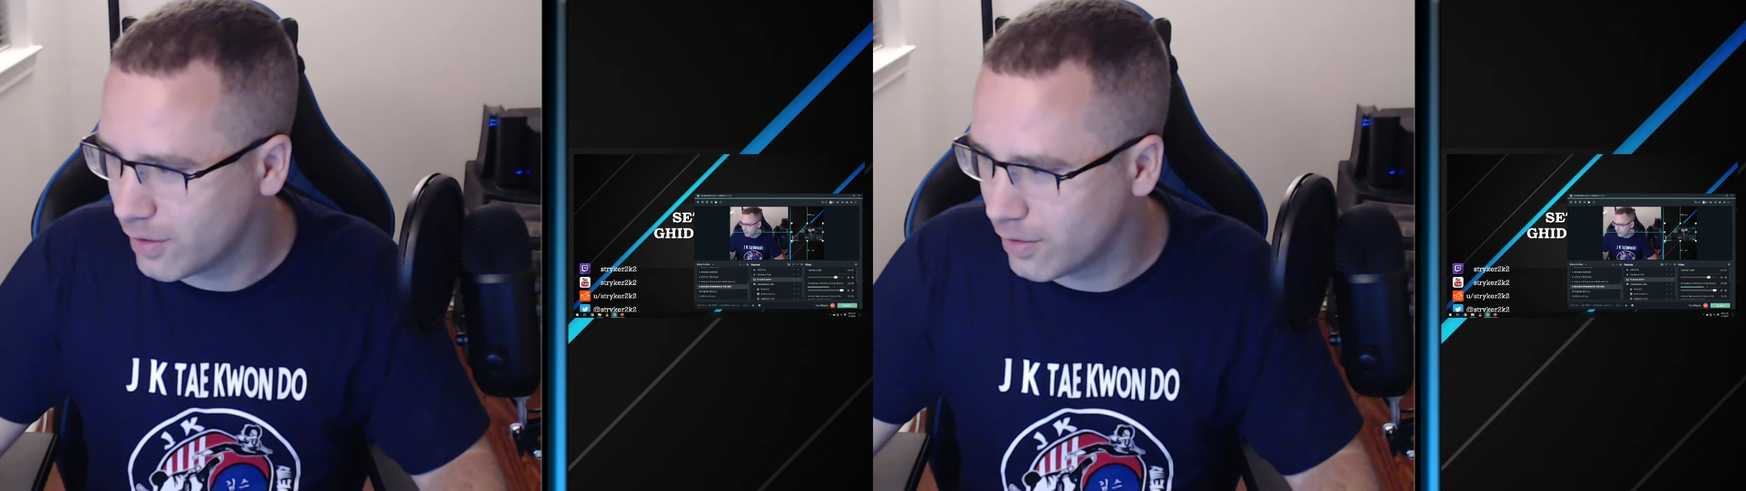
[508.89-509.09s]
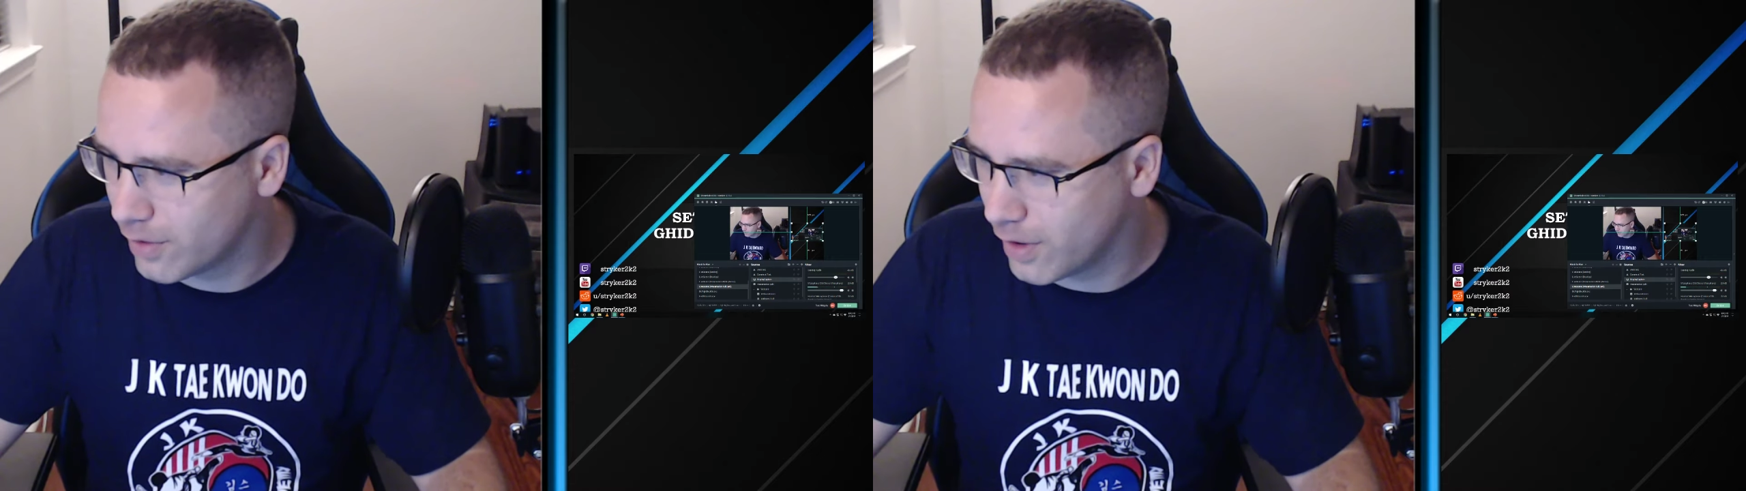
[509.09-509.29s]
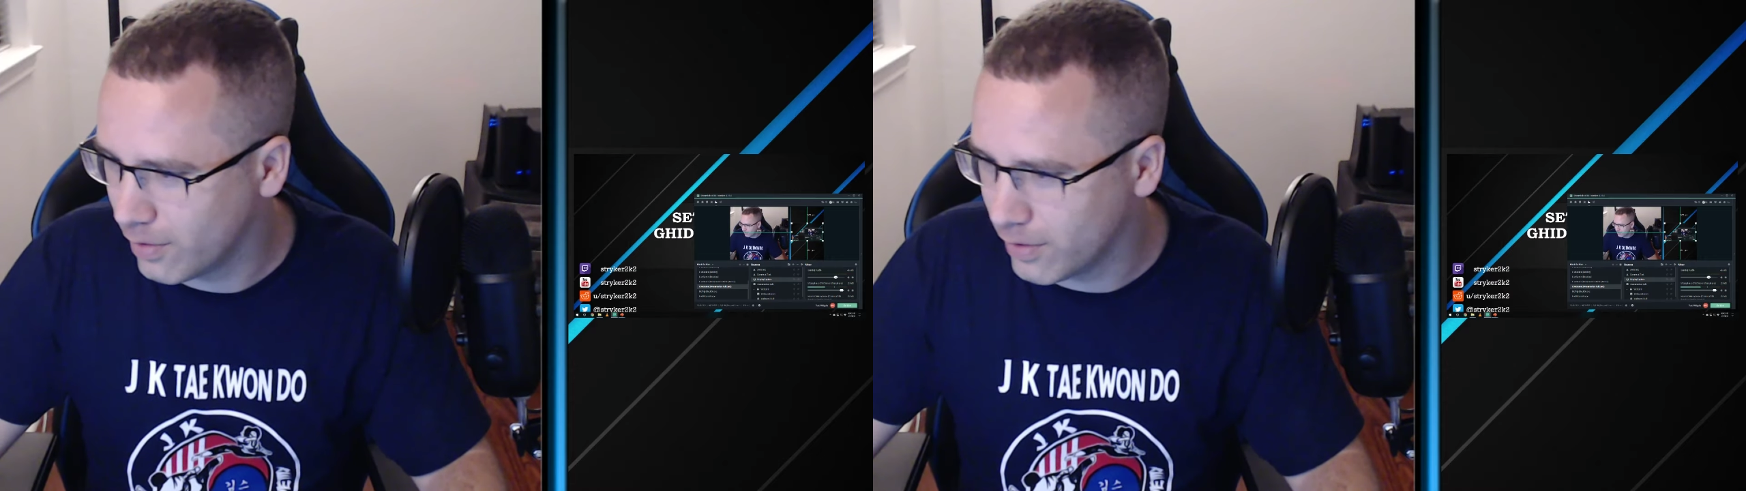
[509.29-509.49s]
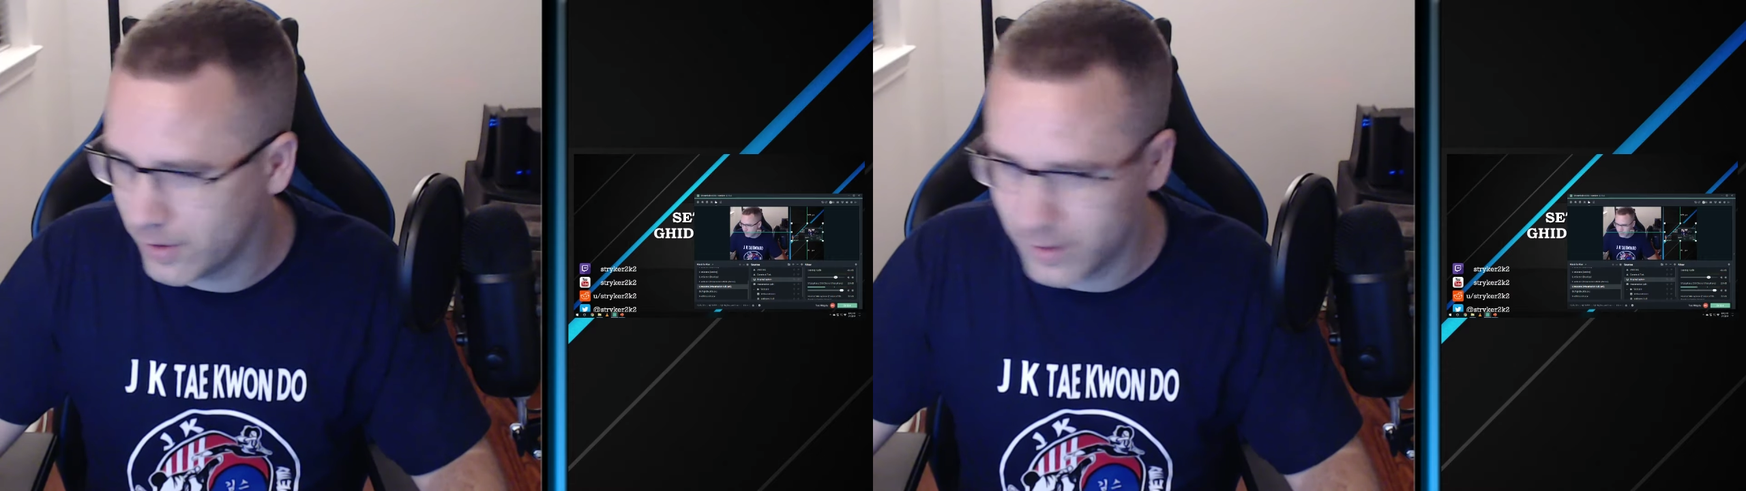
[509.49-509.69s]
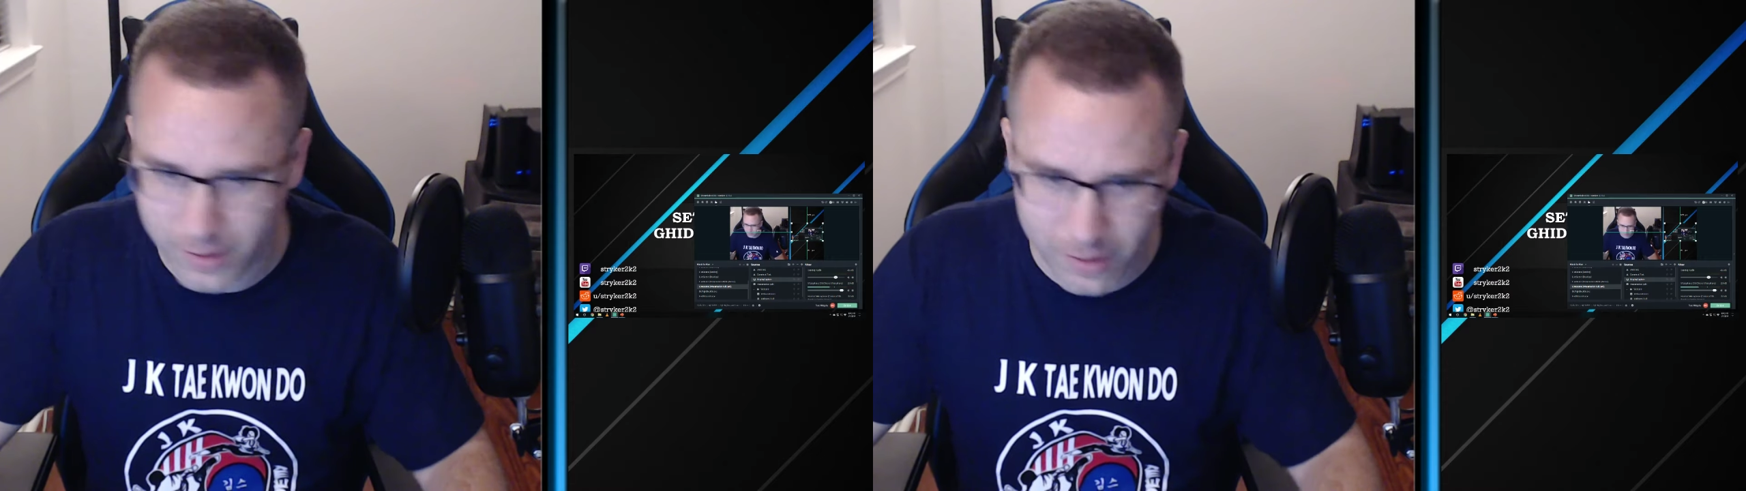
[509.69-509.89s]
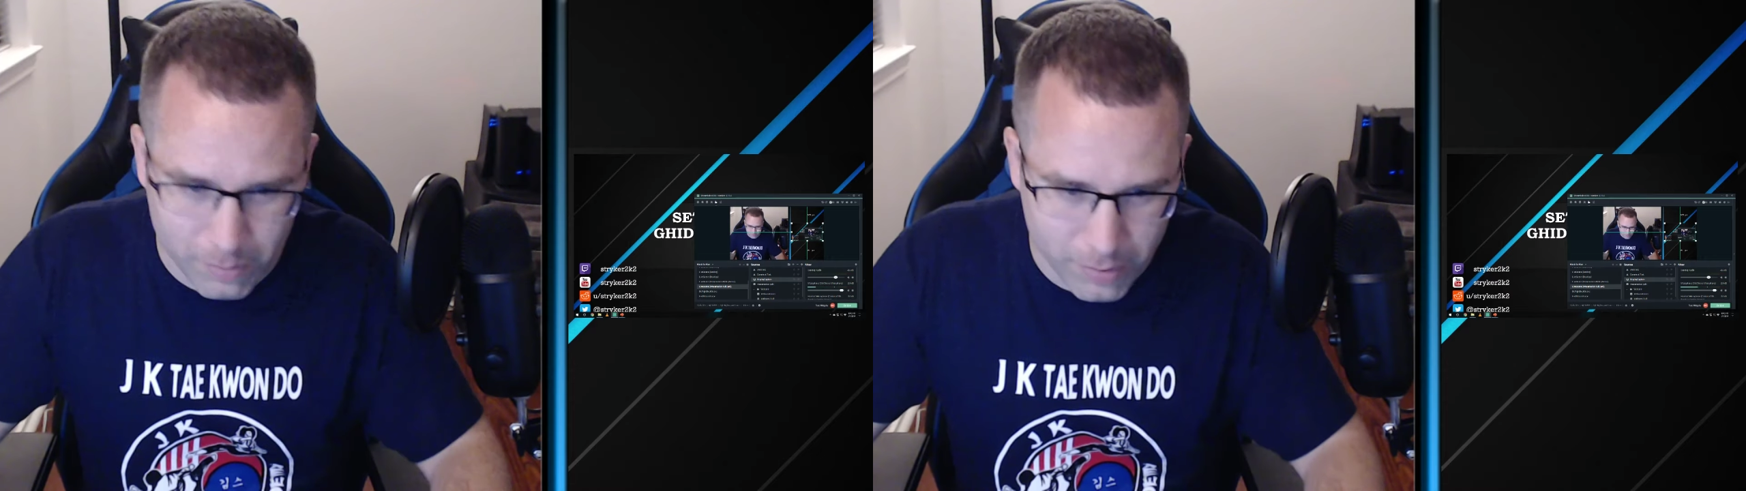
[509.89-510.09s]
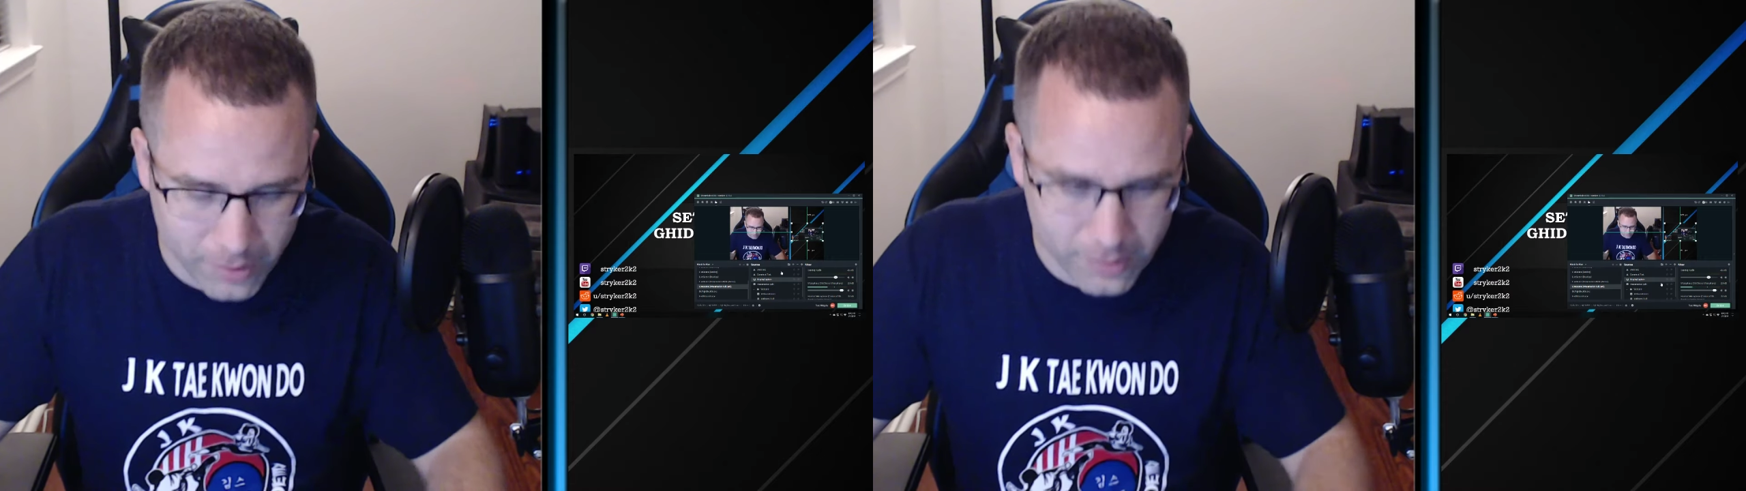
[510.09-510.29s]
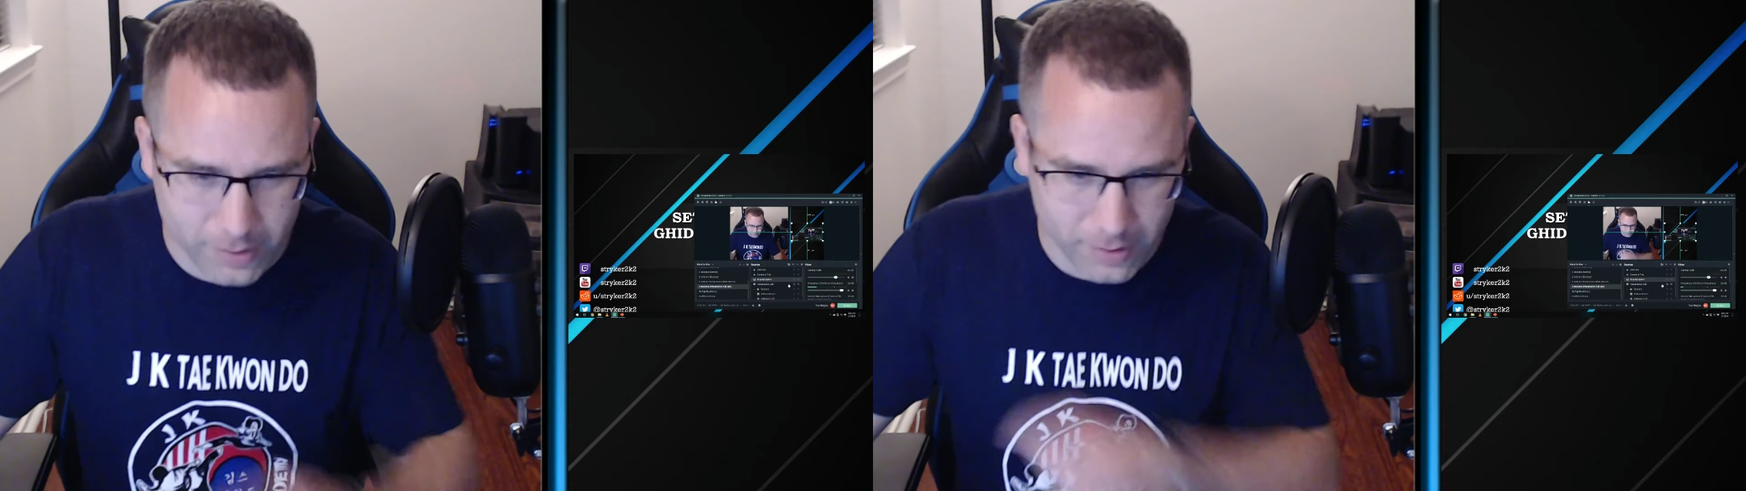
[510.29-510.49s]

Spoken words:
You can't really see it, but